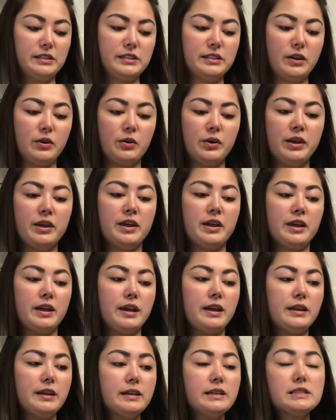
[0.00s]
so
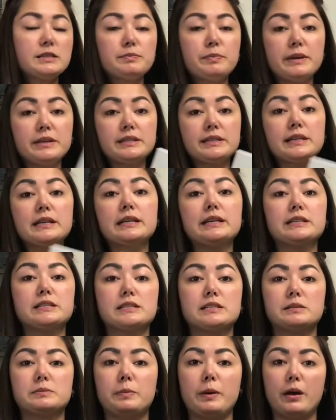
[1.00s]
it is basically
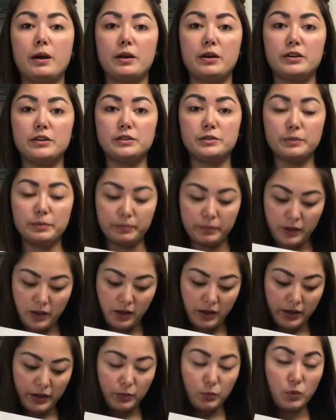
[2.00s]
inspired
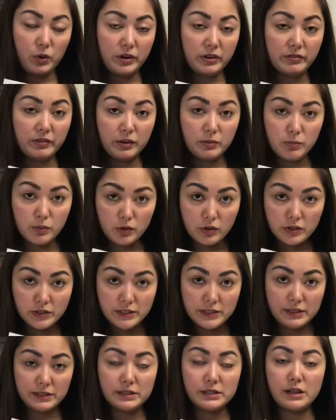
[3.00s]
by one of our books.
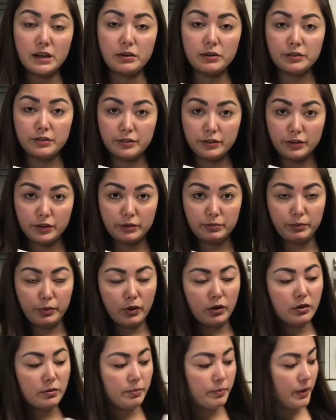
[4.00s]
This is our third
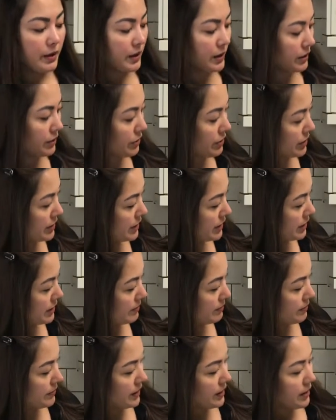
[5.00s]
book,
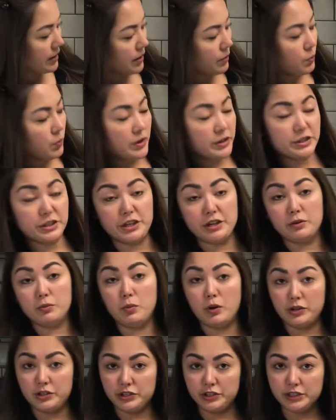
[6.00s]
Buttercream One Tier
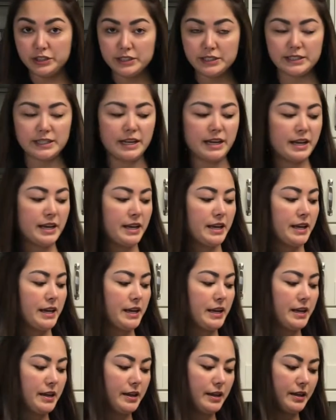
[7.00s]
Wonders.
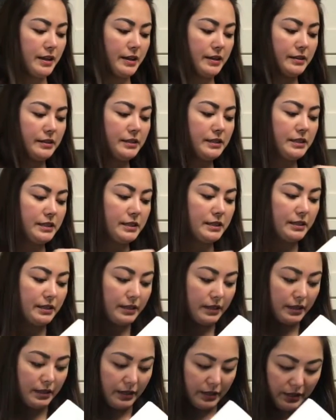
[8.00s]
And
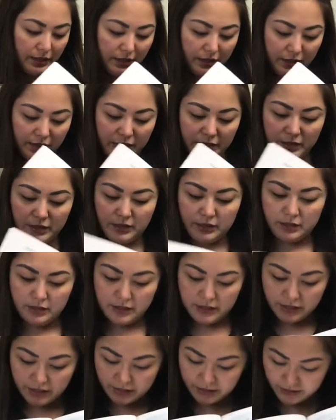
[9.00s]

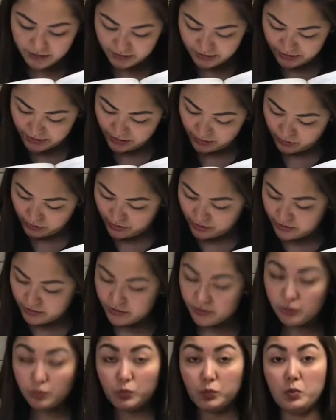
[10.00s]
this
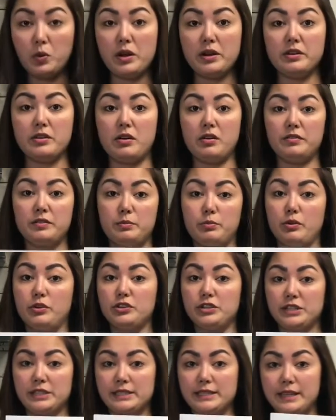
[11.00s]
is one of the
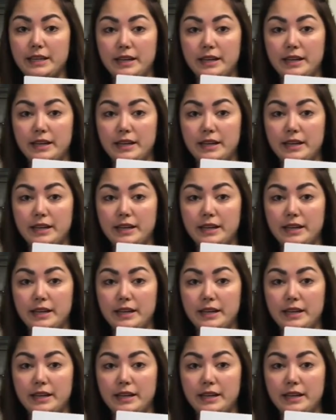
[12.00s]
projects